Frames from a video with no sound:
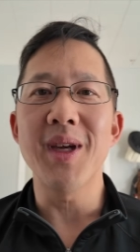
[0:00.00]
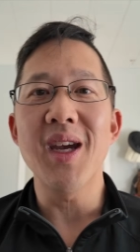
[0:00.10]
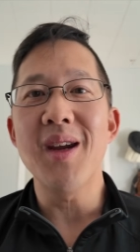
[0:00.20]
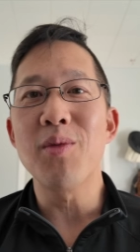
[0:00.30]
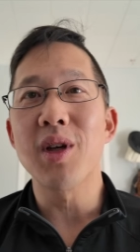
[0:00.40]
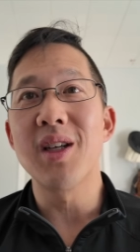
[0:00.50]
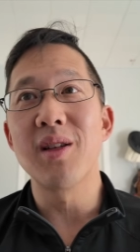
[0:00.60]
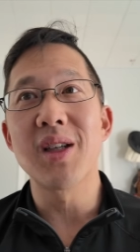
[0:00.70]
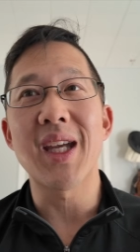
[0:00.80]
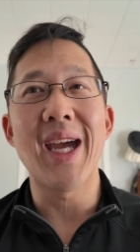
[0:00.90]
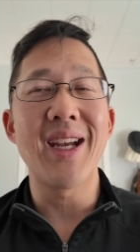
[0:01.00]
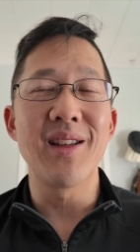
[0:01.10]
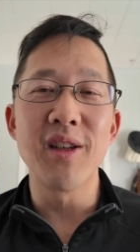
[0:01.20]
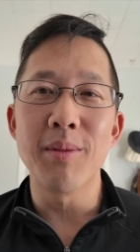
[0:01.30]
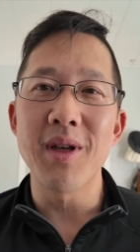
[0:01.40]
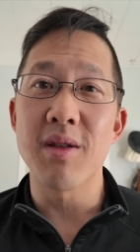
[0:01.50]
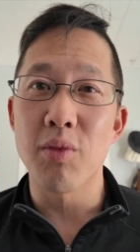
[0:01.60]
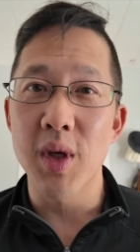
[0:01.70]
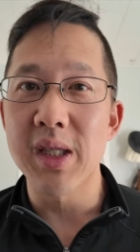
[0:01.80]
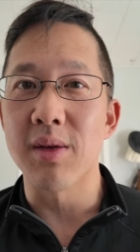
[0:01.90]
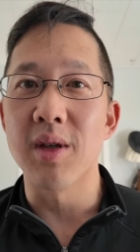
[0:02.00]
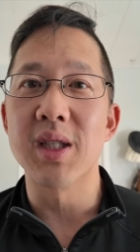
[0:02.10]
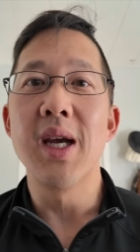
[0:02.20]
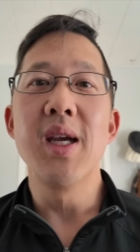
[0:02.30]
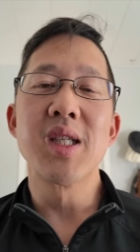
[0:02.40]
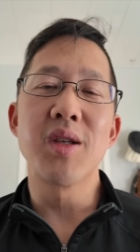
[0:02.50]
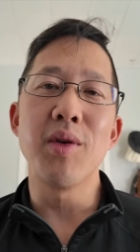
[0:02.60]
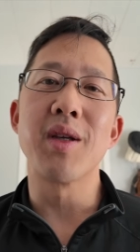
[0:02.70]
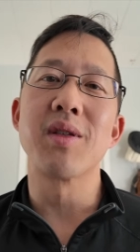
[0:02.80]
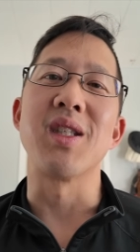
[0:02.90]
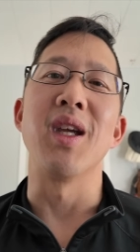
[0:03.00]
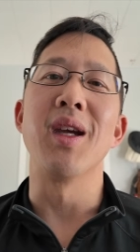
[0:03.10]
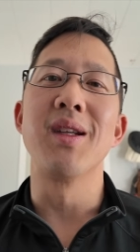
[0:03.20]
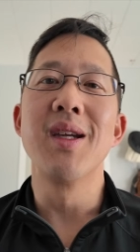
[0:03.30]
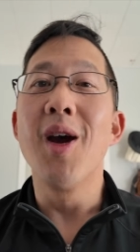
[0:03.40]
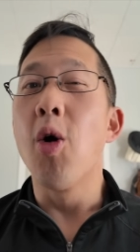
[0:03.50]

And we're going to look at a little bit of the research so you understand